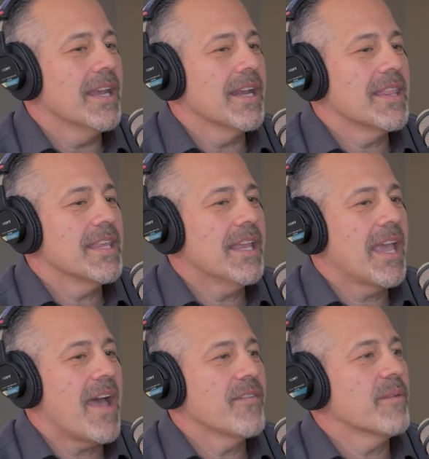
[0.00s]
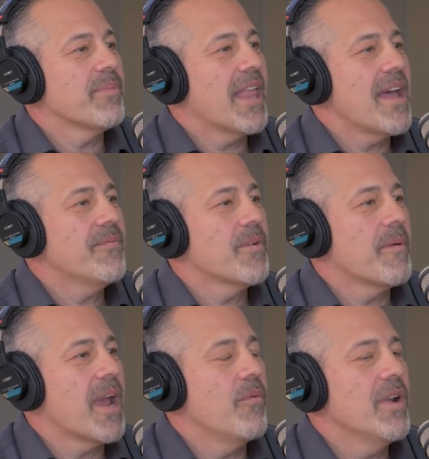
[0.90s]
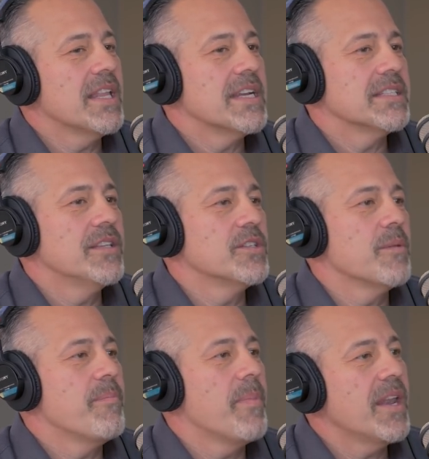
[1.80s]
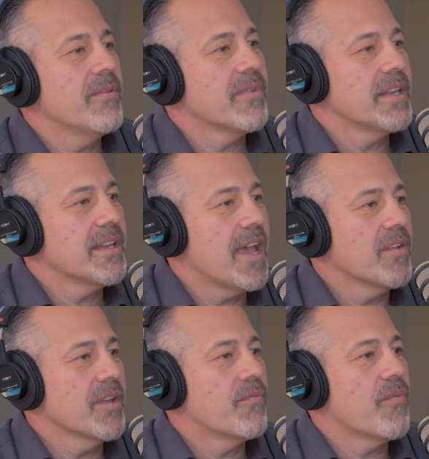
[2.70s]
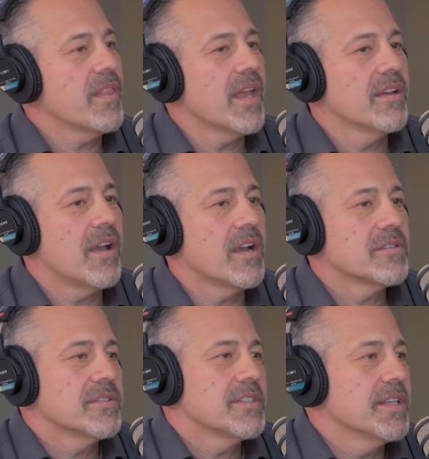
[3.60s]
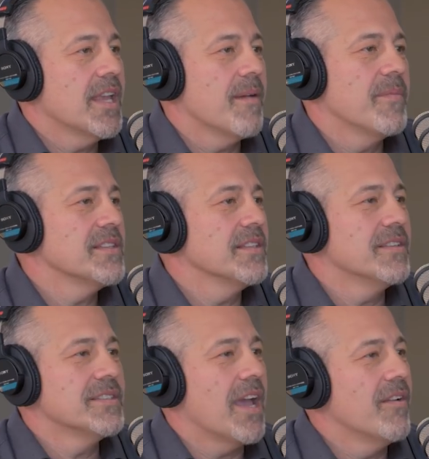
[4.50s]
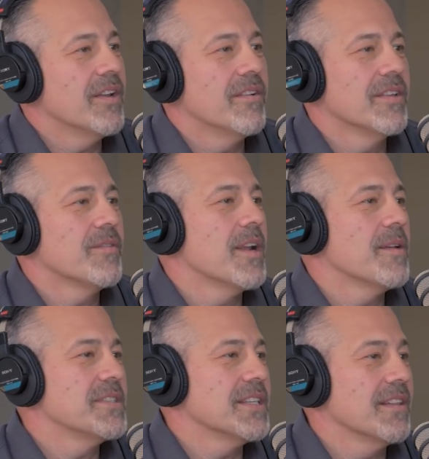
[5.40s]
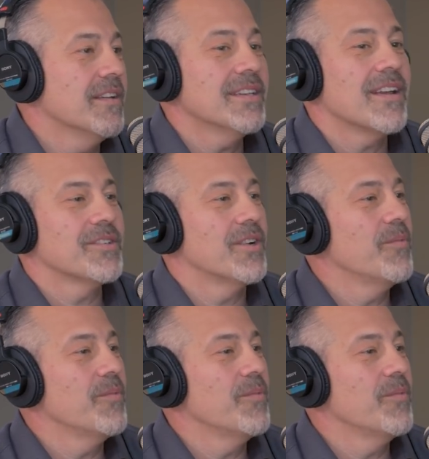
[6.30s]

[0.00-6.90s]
And I think having a platform, I realized there's a benefit to having frontline doctors that, yeah, I'm this little town here, and look what I'm seeing. Look at Dr.